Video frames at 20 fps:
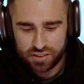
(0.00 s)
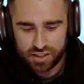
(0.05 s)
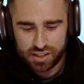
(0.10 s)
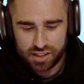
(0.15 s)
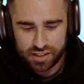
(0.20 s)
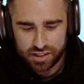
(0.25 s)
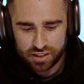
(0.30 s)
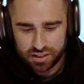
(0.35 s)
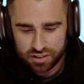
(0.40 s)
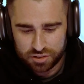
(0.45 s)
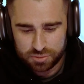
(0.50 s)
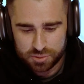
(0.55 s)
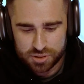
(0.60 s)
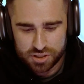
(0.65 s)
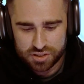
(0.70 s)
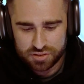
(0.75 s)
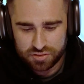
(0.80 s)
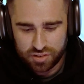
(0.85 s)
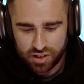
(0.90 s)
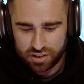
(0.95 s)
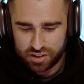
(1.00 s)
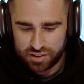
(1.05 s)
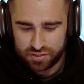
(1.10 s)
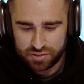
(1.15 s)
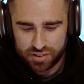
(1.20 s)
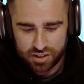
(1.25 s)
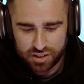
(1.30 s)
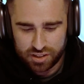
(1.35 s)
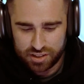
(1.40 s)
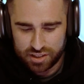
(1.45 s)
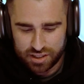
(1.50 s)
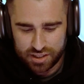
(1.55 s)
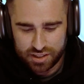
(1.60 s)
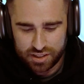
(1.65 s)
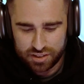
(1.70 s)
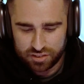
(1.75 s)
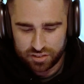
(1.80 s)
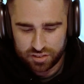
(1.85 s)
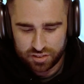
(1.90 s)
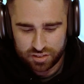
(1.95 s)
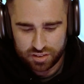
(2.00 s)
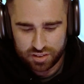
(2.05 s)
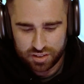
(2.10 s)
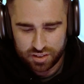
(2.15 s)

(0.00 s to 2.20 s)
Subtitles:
the ears, which is very, very nice.